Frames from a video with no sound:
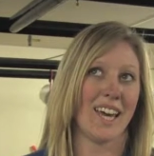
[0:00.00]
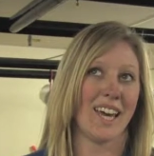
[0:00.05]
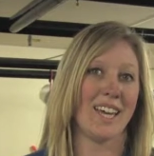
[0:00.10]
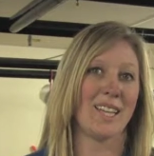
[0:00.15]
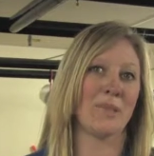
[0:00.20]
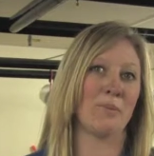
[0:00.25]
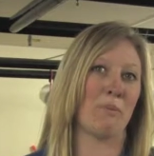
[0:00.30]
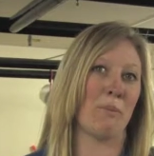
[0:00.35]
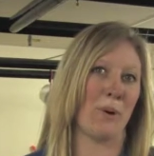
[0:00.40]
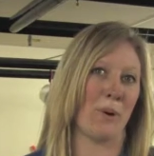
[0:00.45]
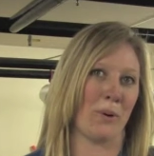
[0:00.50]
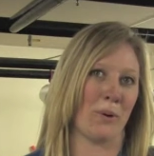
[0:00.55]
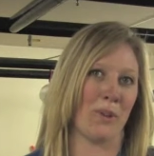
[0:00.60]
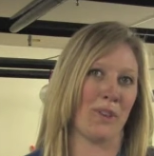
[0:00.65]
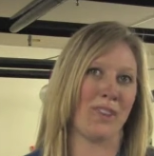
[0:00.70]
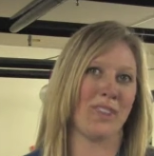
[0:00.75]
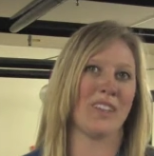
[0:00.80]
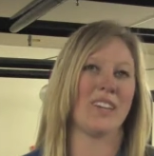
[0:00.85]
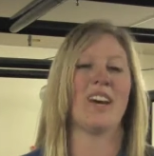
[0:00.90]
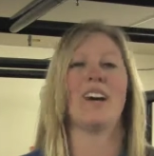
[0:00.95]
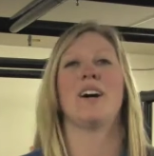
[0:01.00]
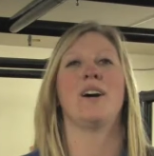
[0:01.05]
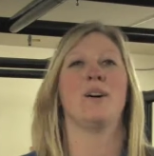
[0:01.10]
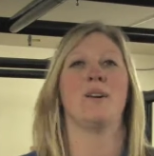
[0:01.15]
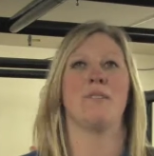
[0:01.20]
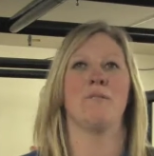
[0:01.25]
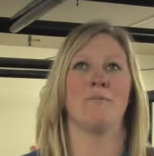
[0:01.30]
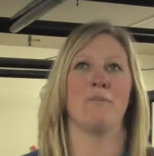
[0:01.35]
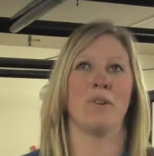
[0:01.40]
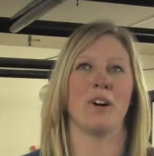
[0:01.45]
It's both.
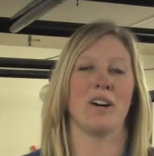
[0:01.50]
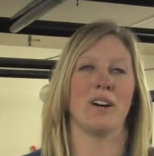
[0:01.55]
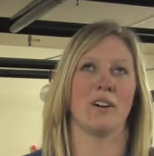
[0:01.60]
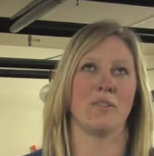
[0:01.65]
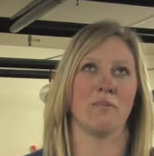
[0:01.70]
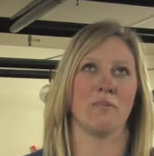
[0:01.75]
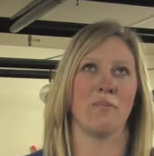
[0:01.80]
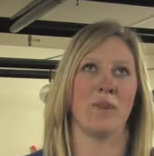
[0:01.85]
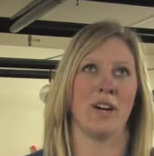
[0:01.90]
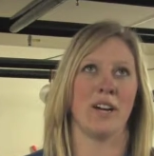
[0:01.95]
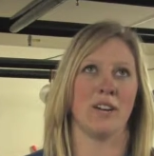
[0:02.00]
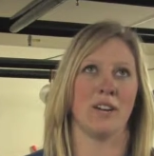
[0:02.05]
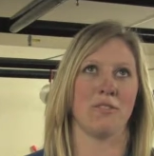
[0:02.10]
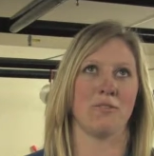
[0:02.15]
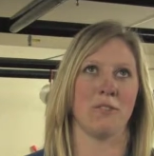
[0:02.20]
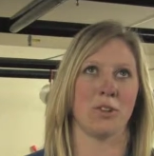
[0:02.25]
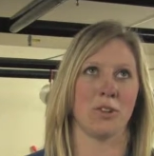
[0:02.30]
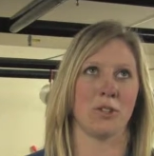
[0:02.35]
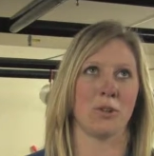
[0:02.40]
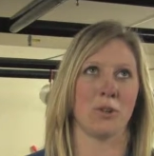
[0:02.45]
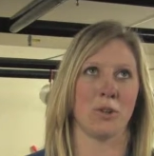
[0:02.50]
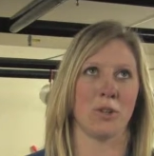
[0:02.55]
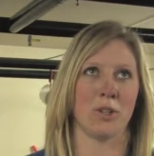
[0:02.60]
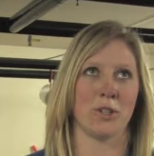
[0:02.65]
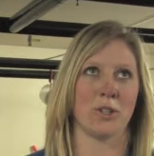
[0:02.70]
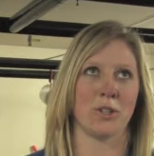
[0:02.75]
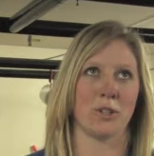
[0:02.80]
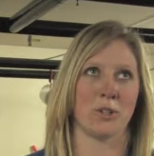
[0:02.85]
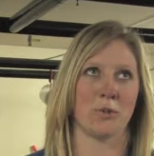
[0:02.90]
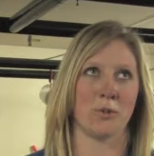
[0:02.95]
My first
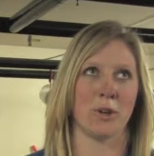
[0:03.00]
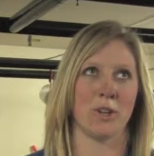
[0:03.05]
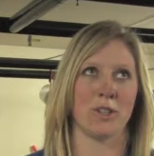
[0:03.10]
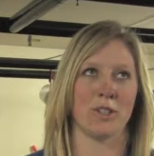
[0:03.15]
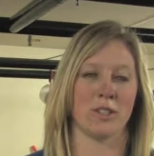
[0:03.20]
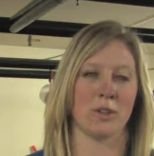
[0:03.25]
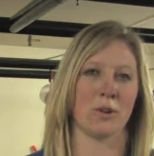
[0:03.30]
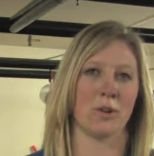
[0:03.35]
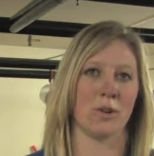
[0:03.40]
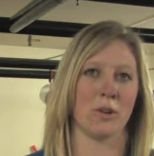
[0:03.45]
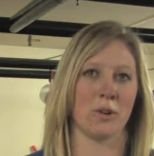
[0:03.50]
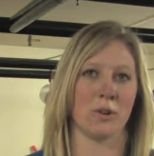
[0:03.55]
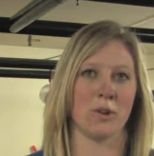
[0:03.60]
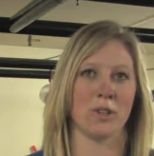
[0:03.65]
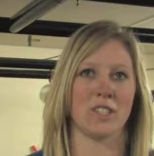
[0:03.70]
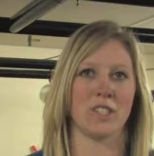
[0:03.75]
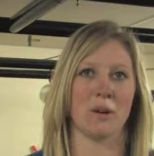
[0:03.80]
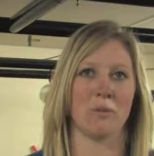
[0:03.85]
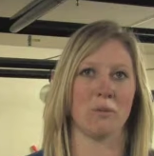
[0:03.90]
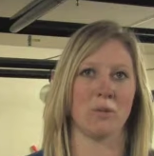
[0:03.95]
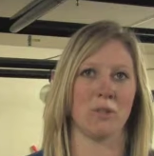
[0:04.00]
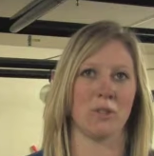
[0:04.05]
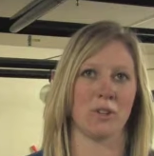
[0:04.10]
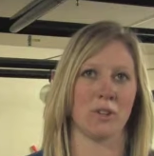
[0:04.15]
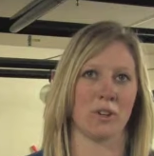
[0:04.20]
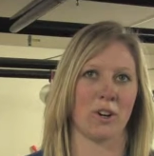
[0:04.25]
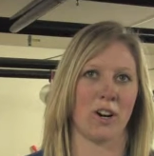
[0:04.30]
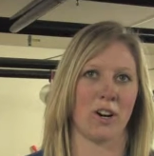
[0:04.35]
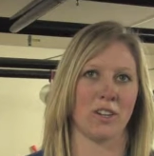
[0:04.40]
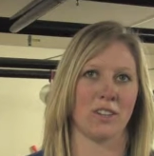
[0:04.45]
horse was a quarter horse
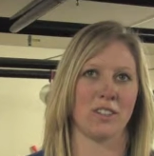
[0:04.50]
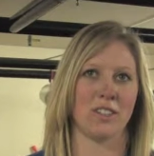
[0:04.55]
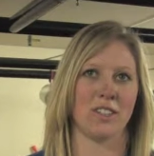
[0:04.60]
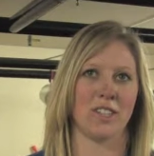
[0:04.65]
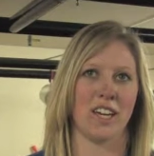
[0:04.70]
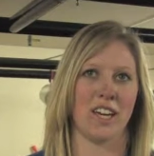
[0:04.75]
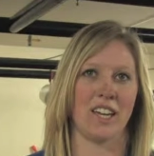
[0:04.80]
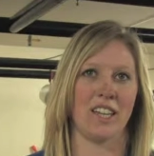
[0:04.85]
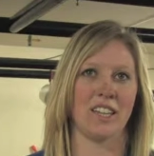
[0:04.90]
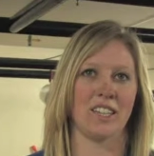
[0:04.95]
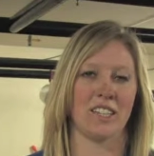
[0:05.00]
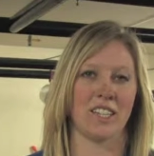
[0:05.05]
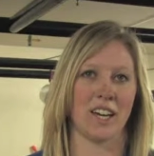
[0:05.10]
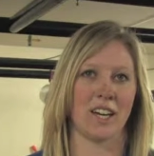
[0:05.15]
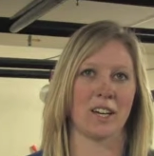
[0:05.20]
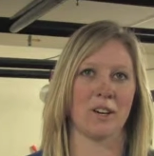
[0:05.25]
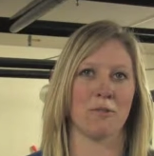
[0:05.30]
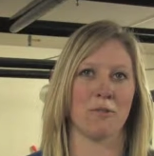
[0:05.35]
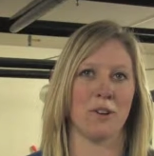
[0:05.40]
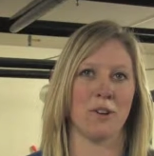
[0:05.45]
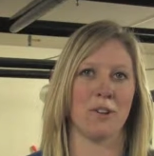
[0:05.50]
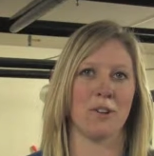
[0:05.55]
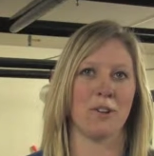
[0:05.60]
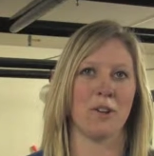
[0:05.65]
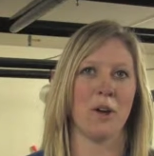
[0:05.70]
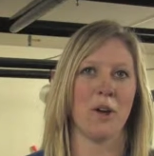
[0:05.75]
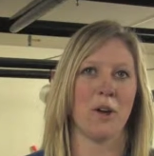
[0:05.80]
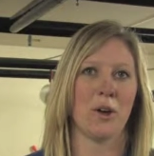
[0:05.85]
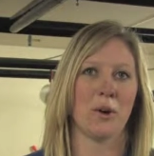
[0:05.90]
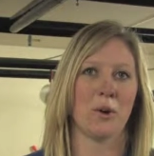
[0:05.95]
Appaloosa Cross, and the second one
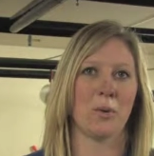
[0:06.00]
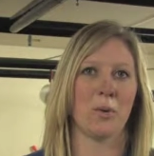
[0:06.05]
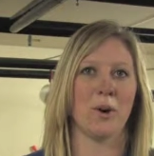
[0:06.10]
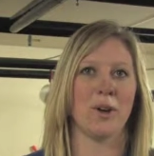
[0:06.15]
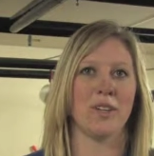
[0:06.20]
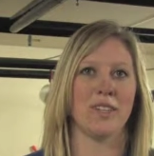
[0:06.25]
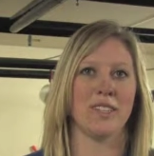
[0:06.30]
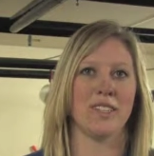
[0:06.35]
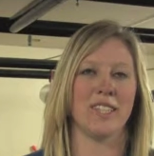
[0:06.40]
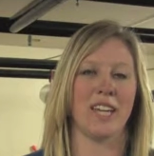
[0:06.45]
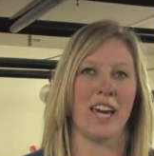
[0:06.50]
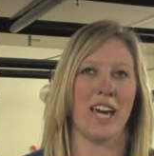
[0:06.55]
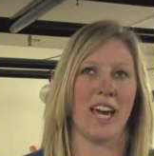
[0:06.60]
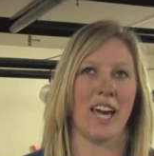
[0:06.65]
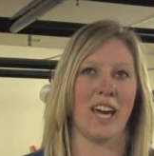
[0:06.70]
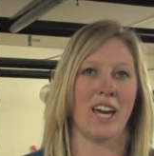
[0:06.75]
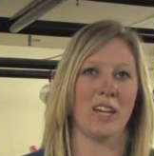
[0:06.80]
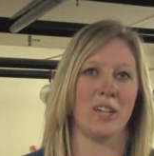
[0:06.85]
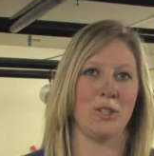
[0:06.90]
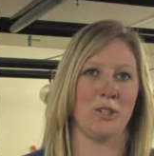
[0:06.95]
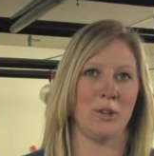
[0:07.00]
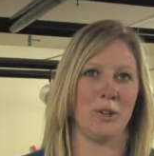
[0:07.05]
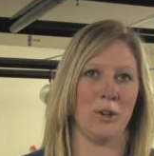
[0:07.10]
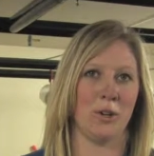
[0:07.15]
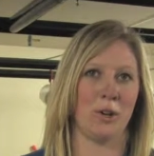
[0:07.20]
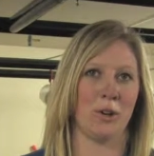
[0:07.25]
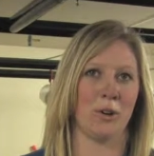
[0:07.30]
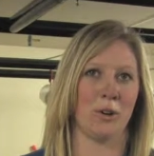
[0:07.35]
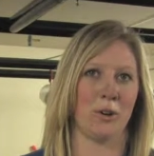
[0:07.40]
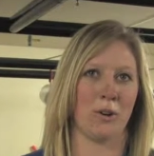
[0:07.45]
was a
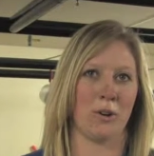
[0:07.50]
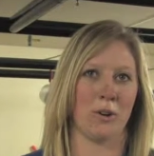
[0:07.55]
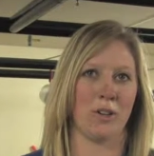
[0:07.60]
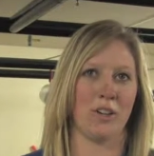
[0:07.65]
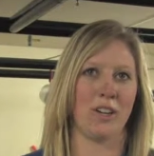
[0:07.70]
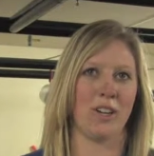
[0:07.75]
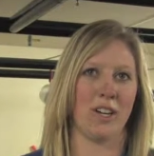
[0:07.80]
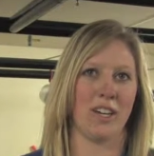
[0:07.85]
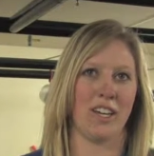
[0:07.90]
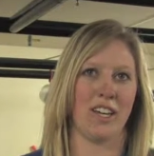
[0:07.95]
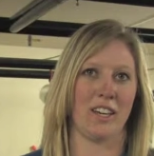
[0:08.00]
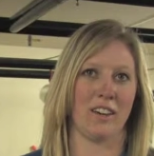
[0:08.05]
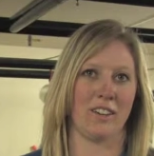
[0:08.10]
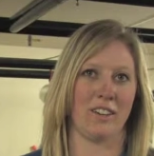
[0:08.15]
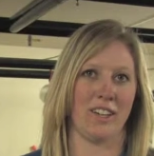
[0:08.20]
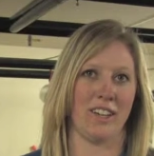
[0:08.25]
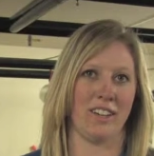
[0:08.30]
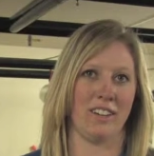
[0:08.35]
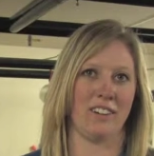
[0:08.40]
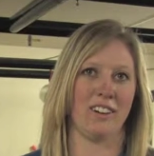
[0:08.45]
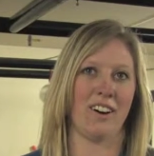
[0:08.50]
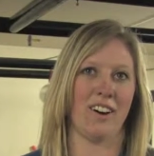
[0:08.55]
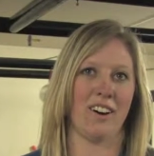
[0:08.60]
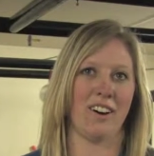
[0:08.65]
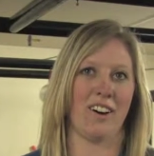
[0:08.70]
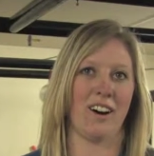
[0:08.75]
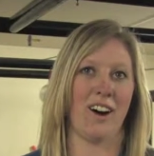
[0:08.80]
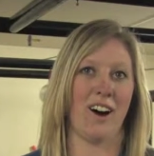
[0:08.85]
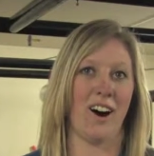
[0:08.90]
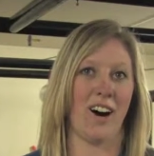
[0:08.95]
2-year-old gelding,
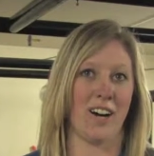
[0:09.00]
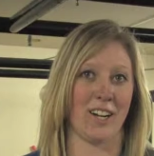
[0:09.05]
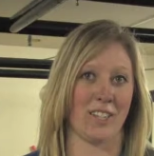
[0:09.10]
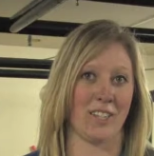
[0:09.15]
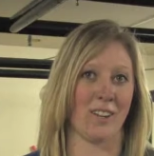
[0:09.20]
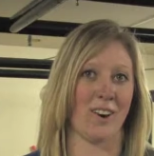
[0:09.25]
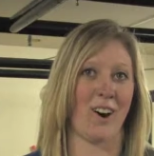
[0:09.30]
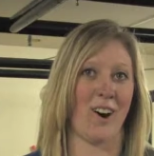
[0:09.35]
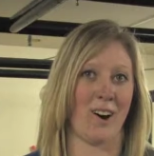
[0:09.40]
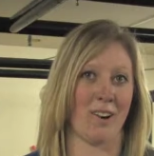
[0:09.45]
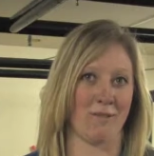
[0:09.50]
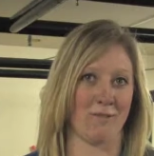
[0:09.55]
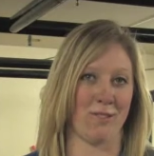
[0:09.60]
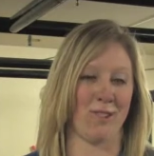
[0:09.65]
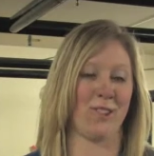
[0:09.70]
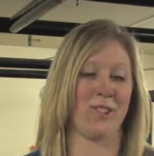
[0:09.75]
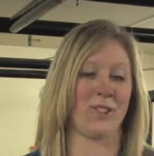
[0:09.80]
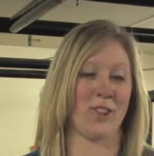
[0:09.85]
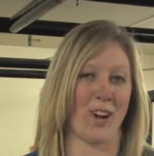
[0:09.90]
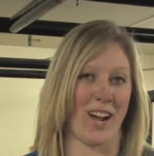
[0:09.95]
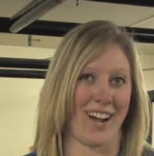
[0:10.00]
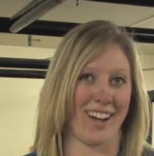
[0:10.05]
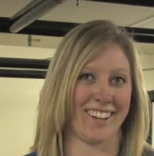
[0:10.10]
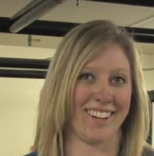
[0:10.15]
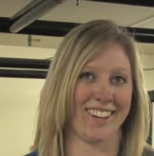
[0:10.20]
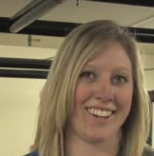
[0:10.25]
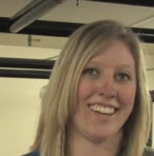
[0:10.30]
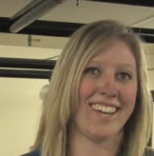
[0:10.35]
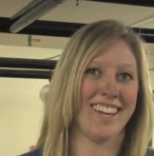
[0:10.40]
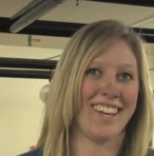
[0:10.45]
hot off the
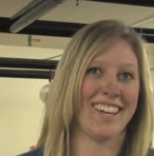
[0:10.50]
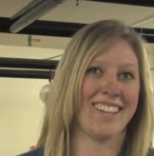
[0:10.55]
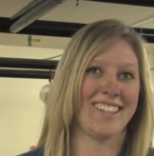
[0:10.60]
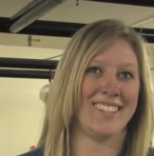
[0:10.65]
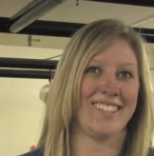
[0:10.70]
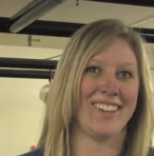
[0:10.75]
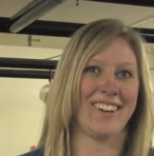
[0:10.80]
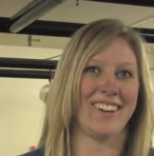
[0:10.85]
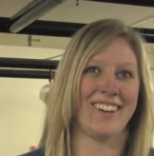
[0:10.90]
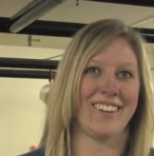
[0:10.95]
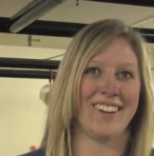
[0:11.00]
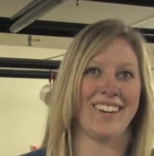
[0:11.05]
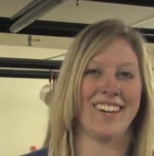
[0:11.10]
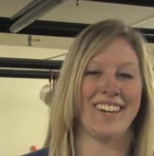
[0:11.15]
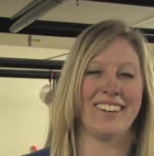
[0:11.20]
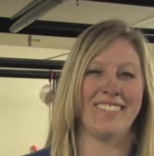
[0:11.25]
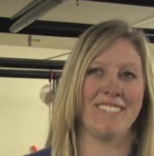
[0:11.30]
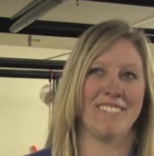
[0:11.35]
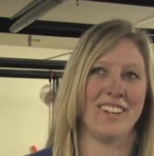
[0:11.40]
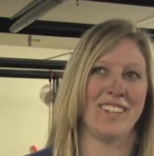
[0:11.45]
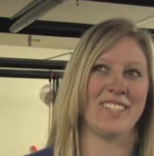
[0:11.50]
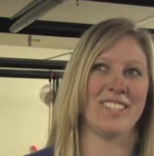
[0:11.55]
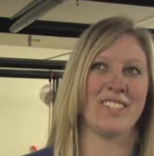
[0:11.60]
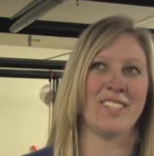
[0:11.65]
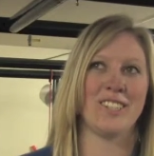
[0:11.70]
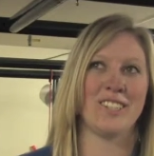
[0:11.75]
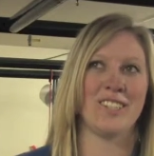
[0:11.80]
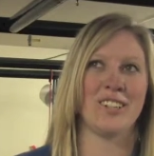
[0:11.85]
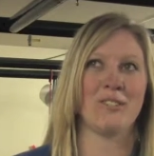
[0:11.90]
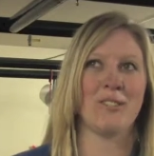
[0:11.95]
track. So my
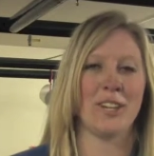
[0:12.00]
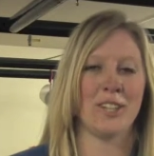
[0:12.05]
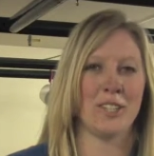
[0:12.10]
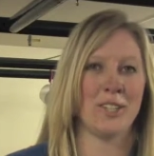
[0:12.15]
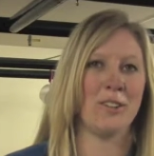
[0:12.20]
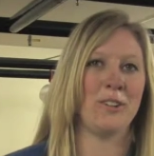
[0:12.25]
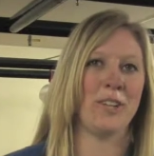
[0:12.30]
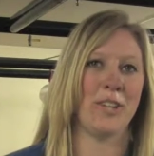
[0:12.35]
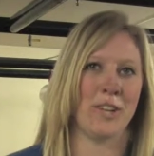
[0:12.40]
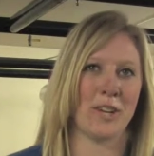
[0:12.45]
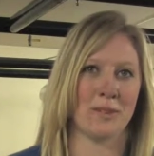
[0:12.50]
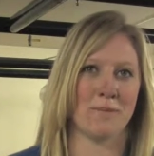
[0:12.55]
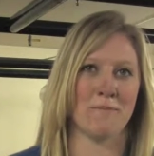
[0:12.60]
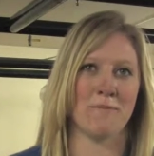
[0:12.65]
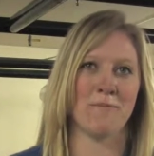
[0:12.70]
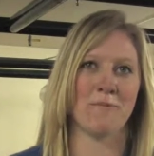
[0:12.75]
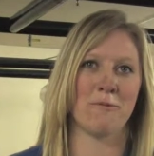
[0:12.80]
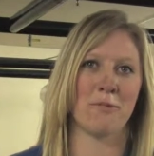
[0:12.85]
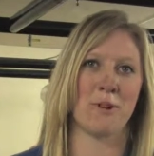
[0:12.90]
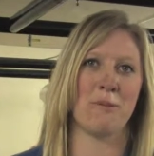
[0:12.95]
sister rescued him